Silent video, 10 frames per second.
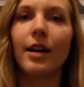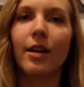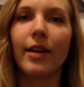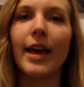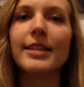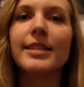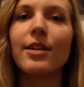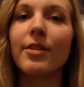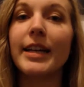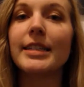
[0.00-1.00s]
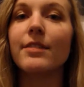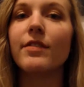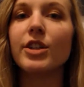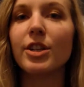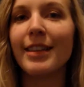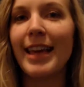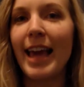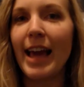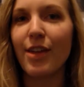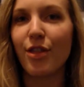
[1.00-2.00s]
Okay, so it is officially
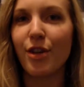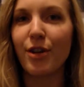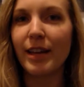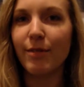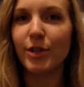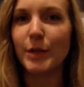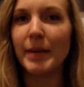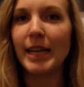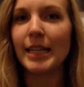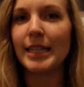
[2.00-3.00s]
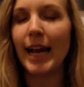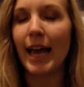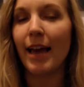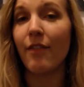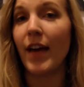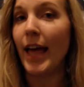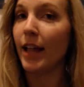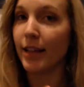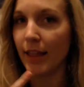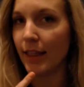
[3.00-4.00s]
8:30, which means I have
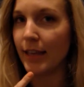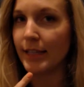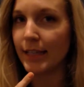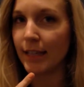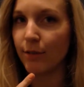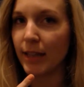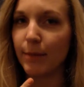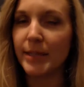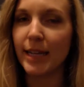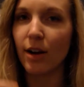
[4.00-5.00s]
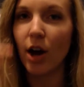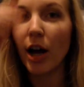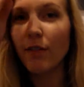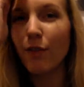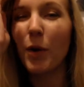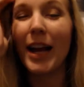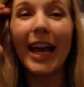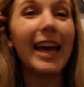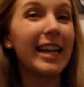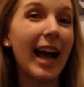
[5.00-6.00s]
had this liquid lipstick on for
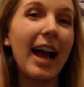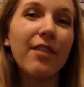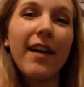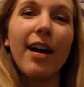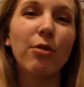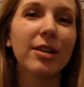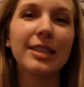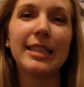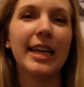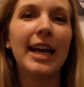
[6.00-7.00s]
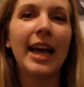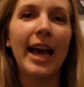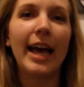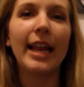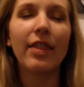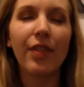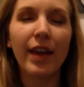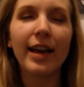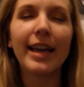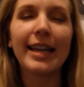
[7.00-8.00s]
8.5 hours. And I
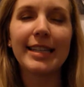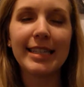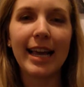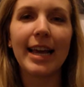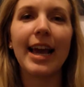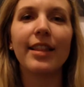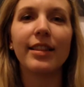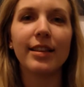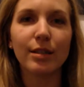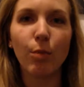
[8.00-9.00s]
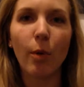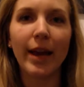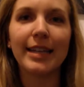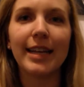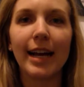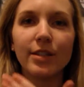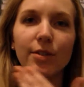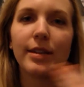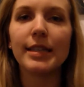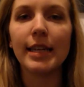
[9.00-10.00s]
think I can say at this point, as you
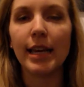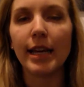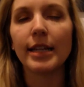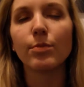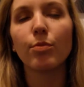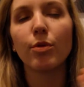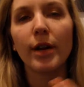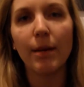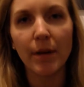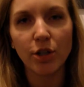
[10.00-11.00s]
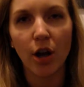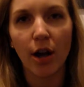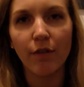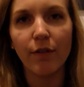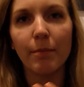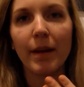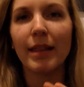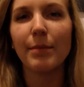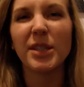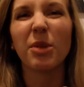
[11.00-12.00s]
can see, it's pretty much off. My
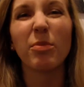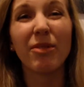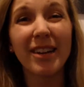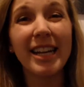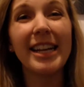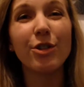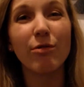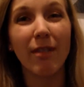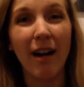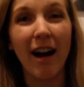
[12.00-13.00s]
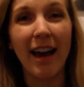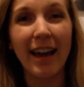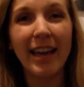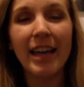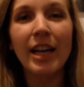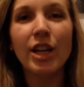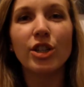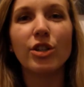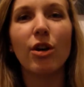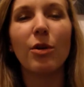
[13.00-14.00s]
lips are pretty dry.
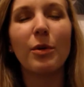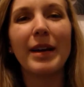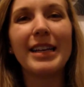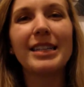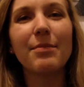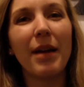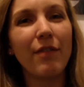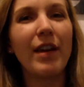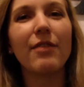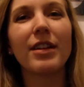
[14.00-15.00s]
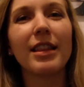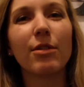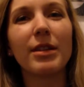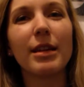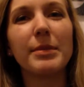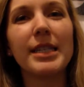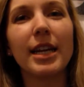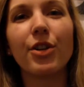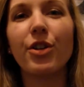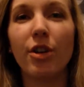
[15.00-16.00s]
So is it my favorite liquid
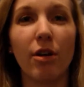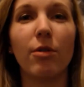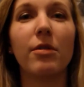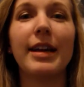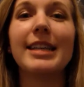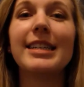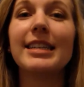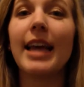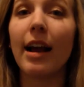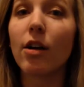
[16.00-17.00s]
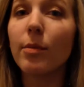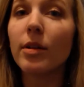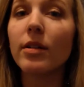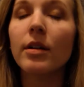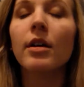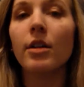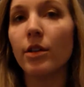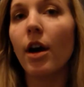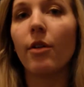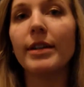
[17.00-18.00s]
lipstick? No. Is it terrible?
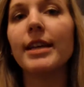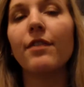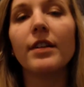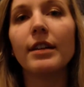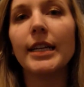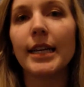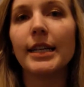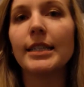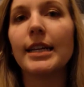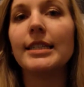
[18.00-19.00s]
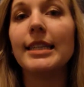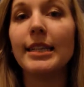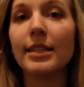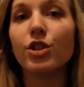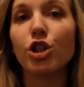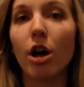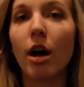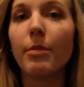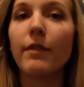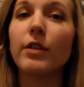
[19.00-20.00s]
No, it definitely does a decent
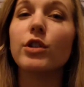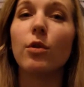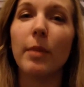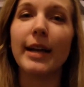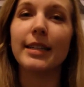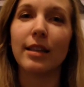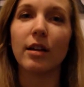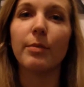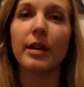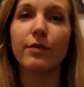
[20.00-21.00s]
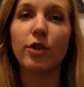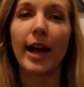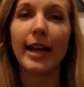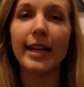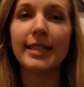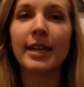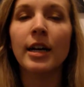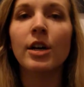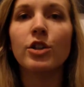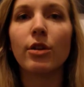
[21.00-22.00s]
job if you don't mind a little bit of dryness.
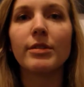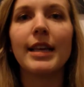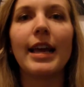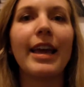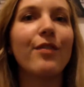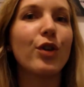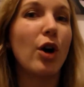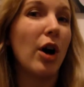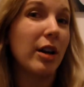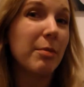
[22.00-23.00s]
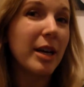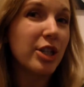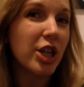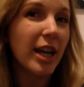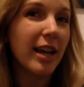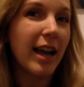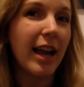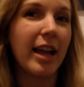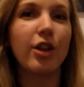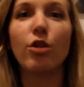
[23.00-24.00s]
So I would say if you're on a budget
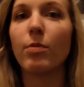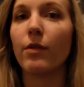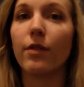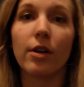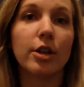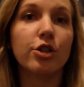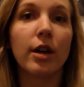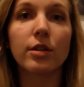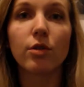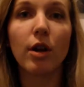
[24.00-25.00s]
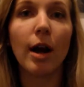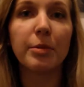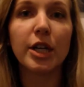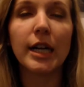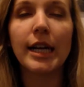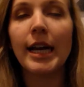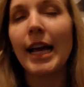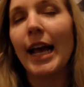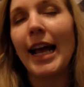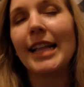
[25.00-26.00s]
and you prefer a drugstore option,
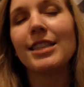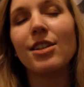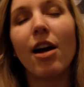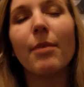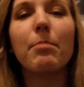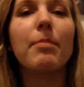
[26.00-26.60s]
it's not a